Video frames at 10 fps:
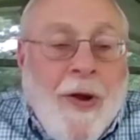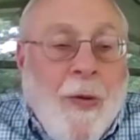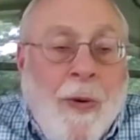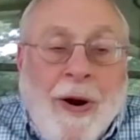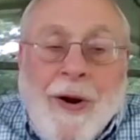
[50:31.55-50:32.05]

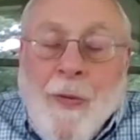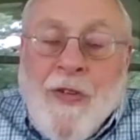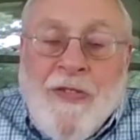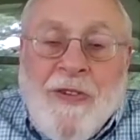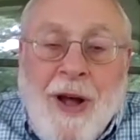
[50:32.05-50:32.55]
point where it
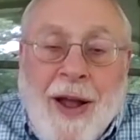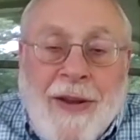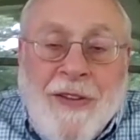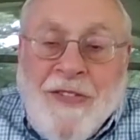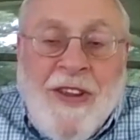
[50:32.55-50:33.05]
was
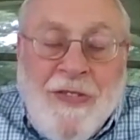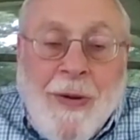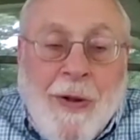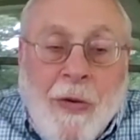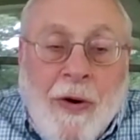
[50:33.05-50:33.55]
not the
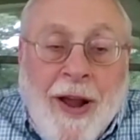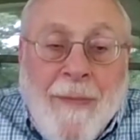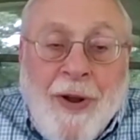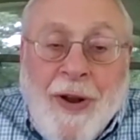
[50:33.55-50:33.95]
cesium chloride,